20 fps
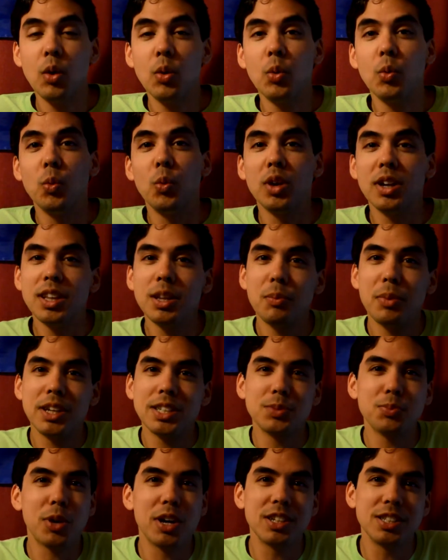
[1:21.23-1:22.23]
One of the
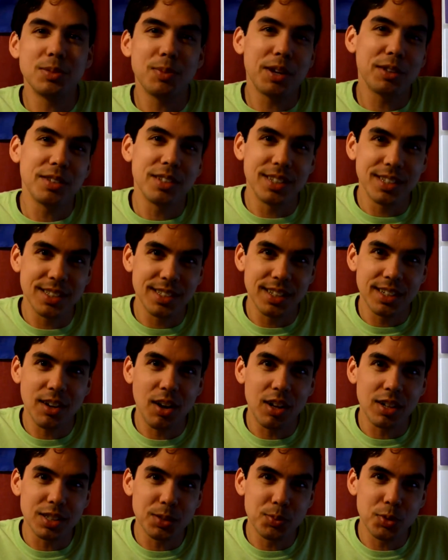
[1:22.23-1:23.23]
best parts about the Disney
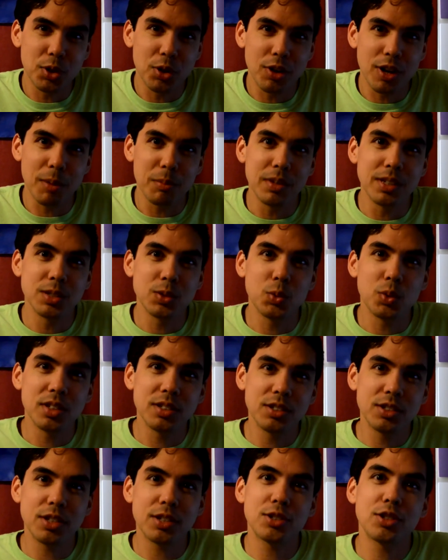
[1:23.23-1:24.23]
College program is
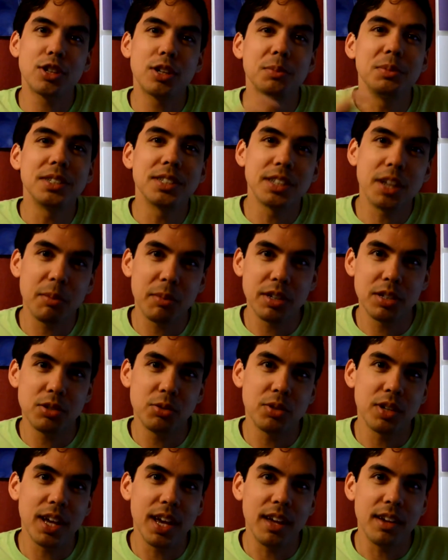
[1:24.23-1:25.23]
once your term is coming to
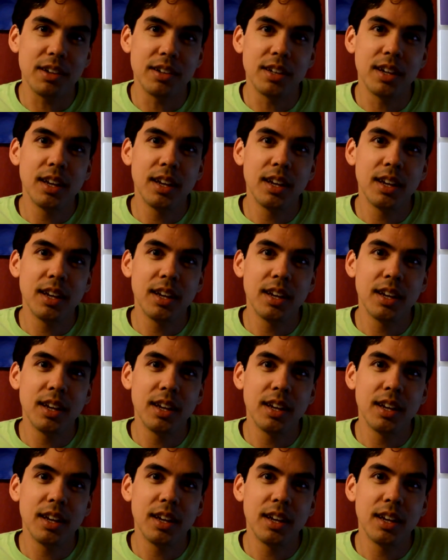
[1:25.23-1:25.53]
an end,